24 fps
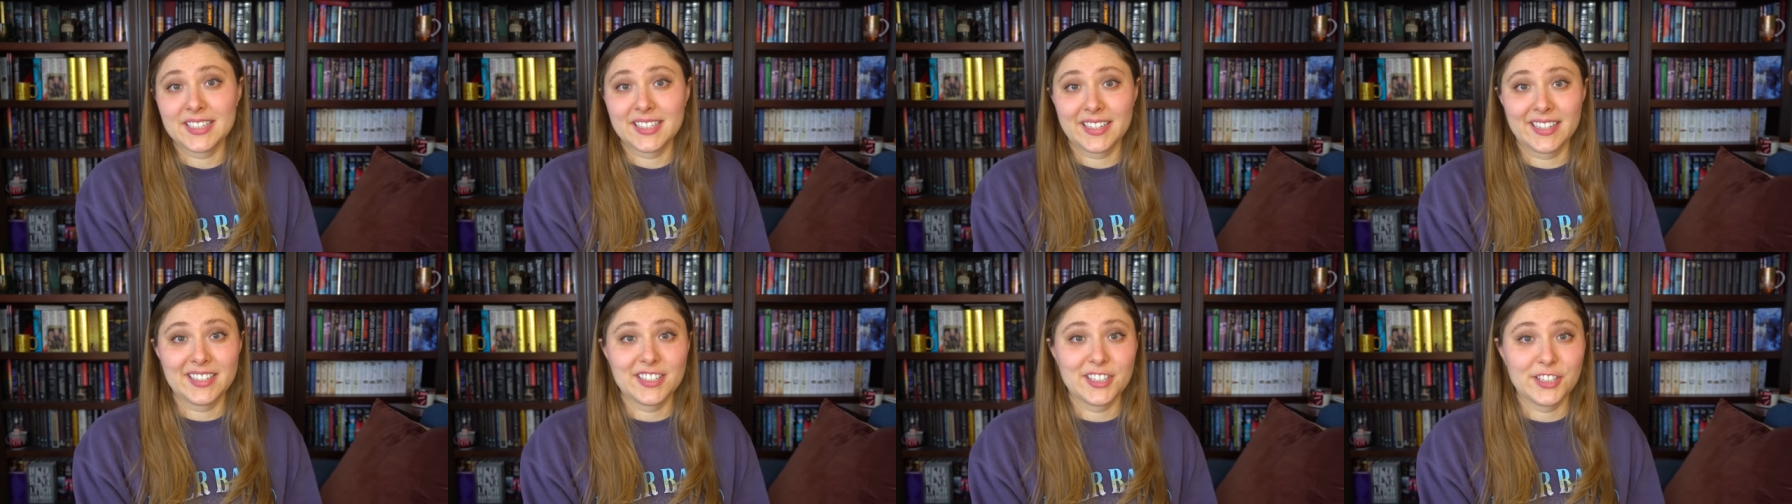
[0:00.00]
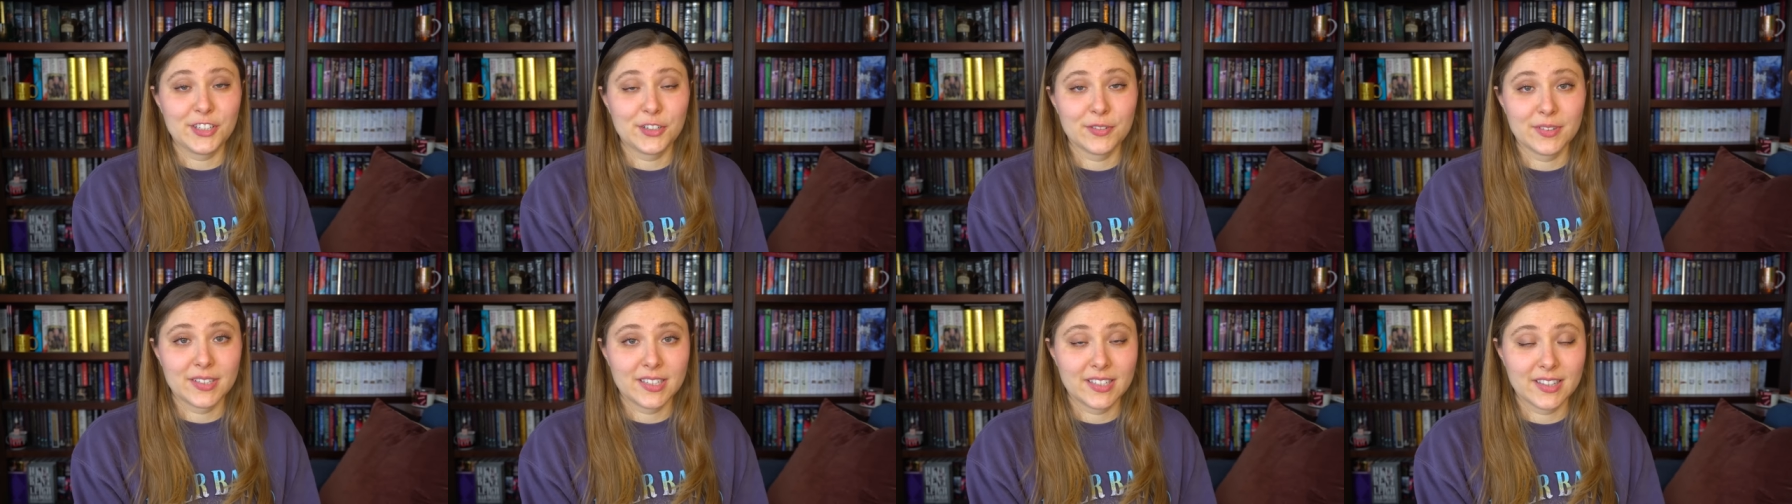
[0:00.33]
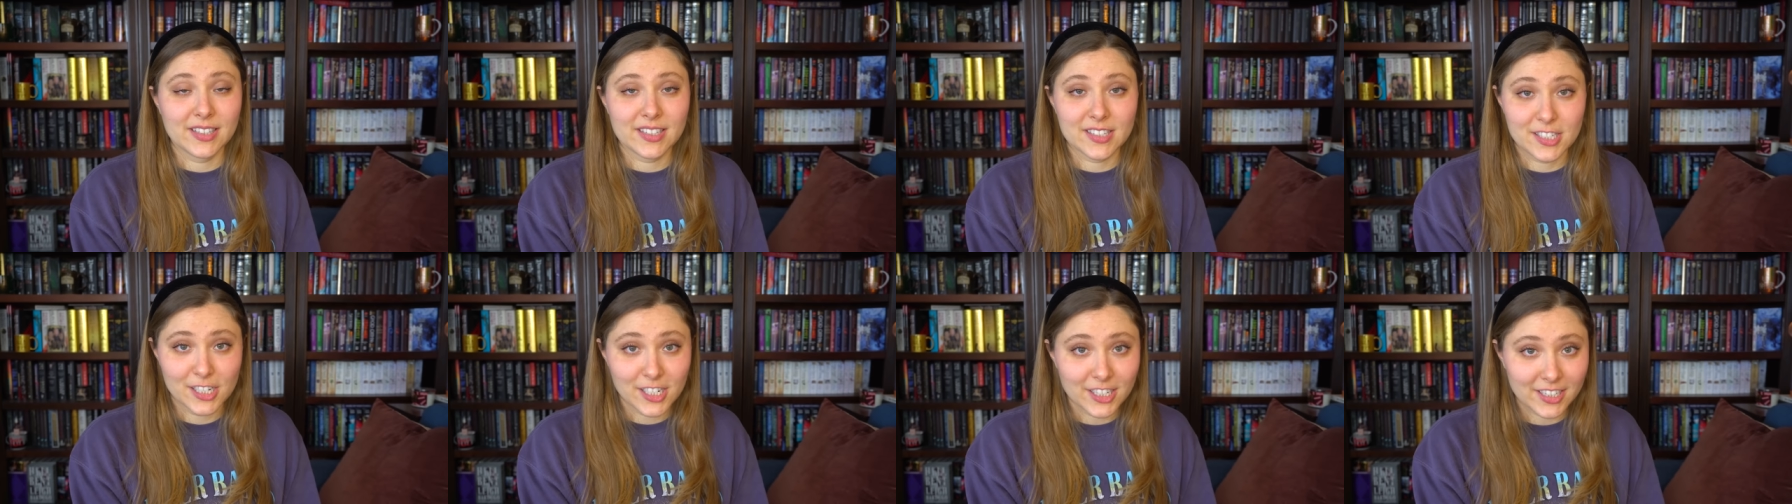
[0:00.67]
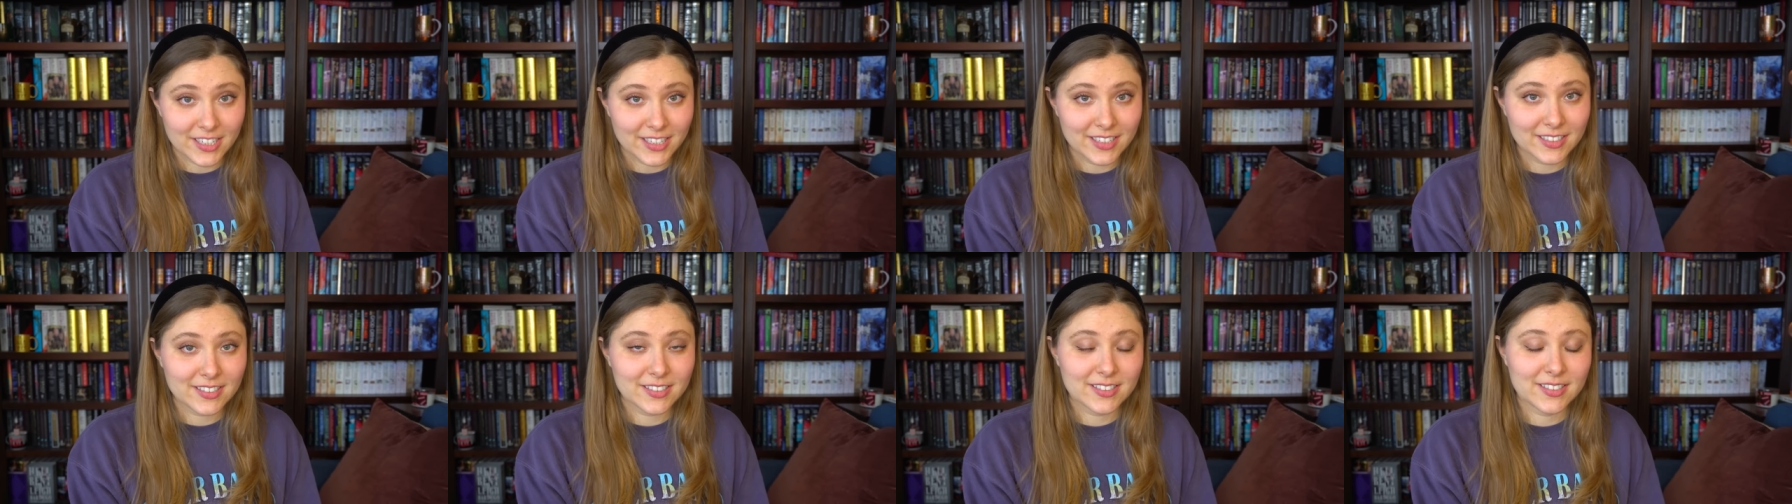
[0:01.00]
to continue reading the
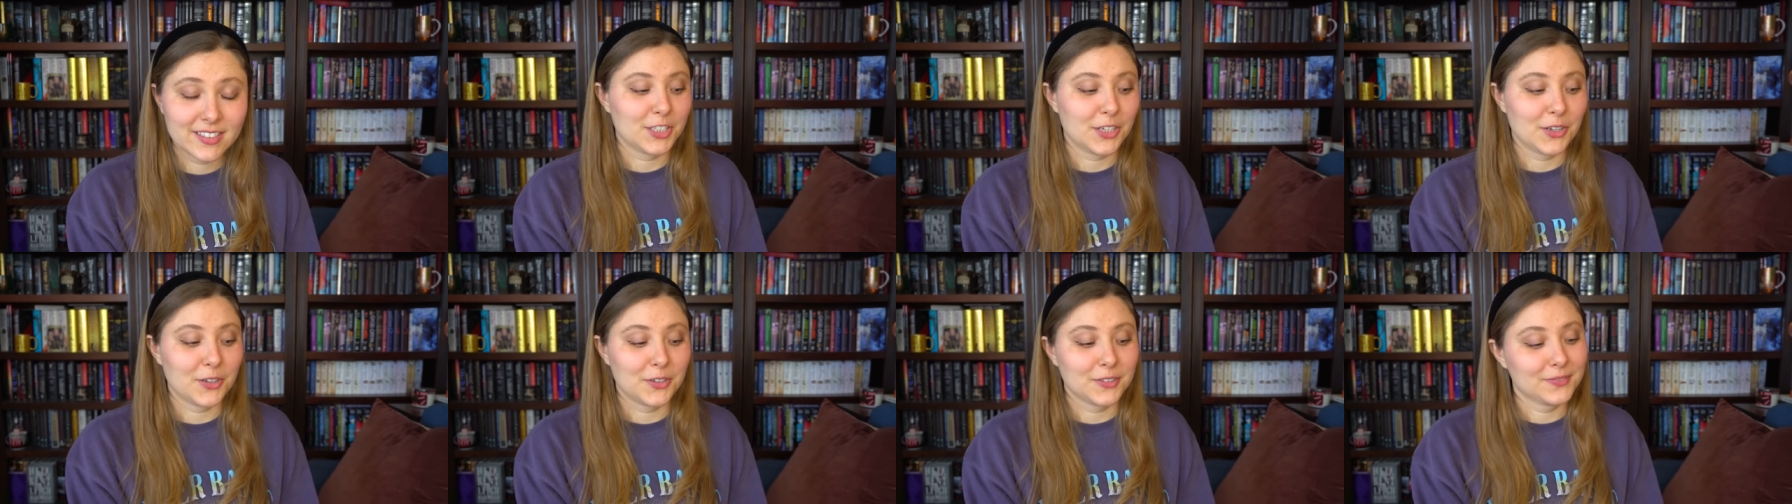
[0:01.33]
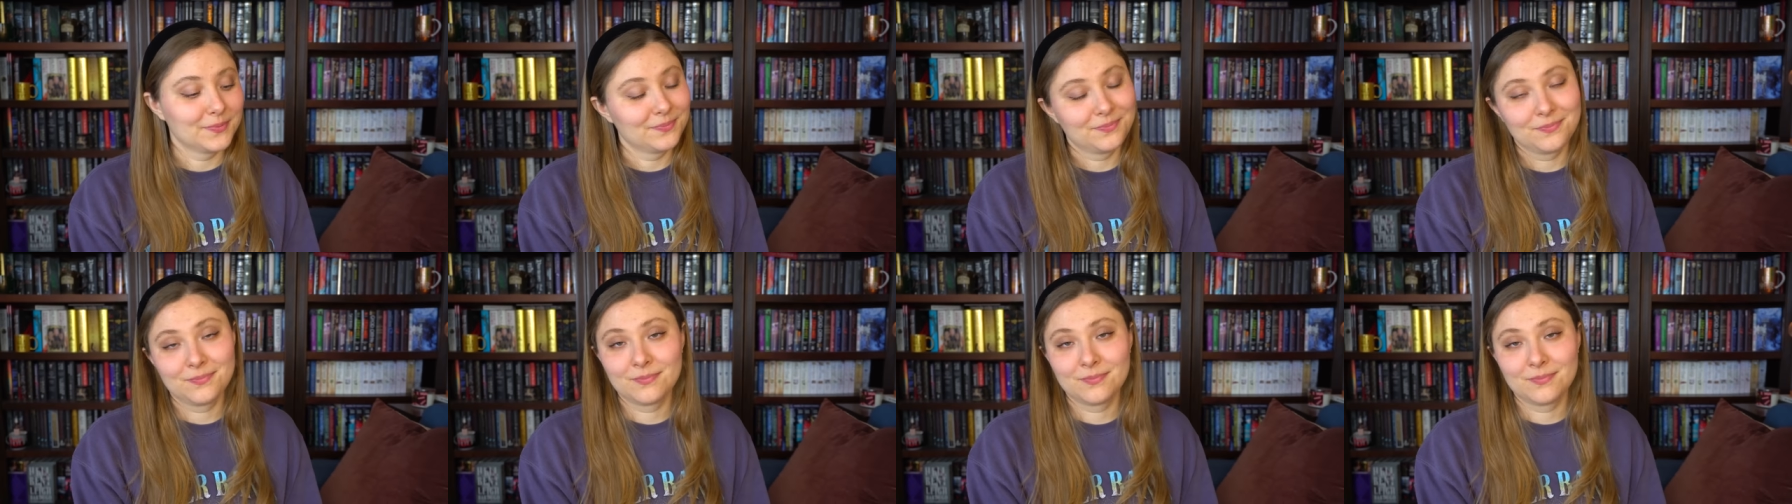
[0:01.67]
series. So,